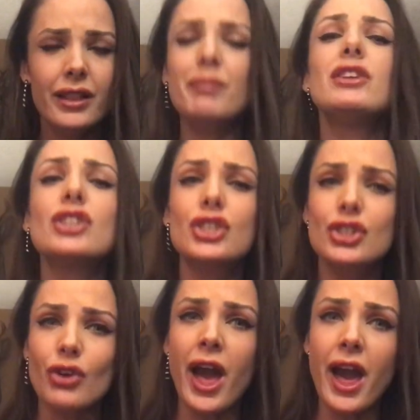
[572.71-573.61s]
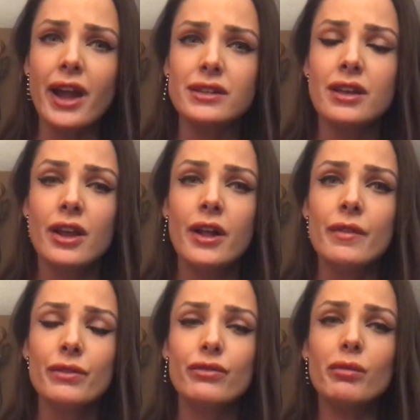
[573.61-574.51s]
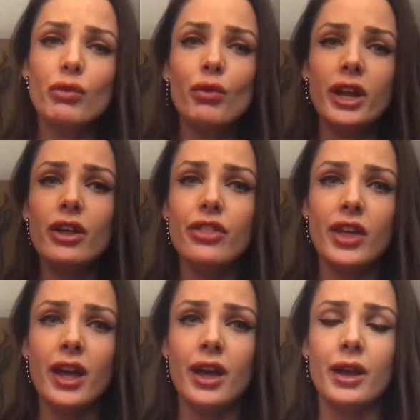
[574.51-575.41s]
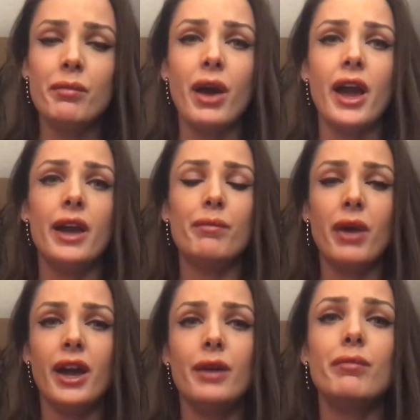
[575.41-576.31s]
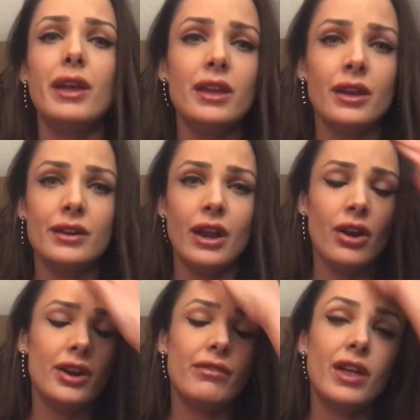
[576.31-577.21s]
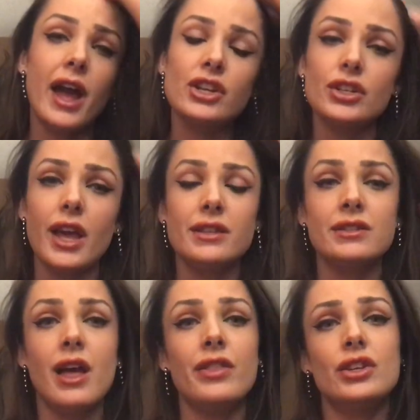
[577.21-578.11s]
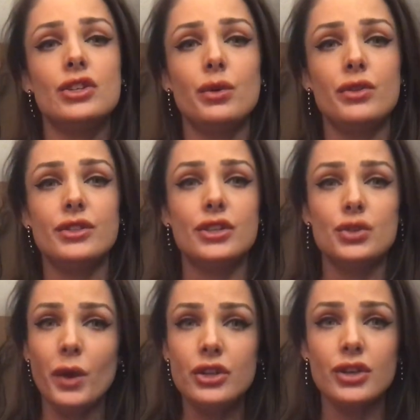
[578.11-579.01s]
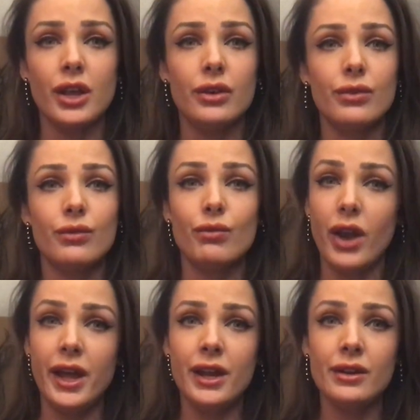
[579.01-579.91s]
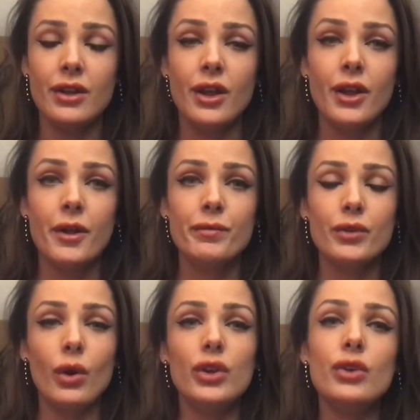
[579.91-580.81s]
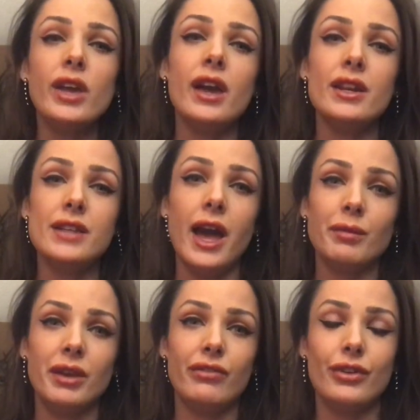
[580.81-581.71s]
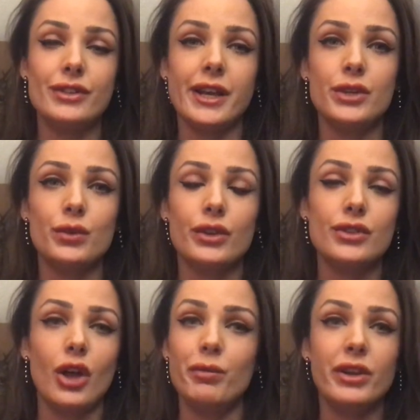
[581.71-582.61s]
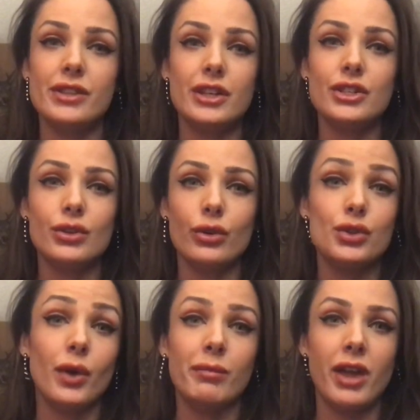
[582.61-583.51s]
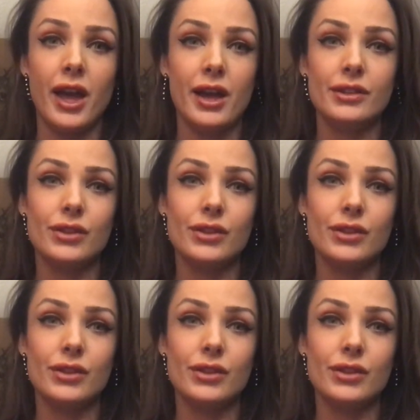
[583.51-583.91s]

Let me distract from the real thing by by making a narrative that actually has nothing to do with the situation, right? Oh, you can't attack me for sexual assault because I just told you I'm gay.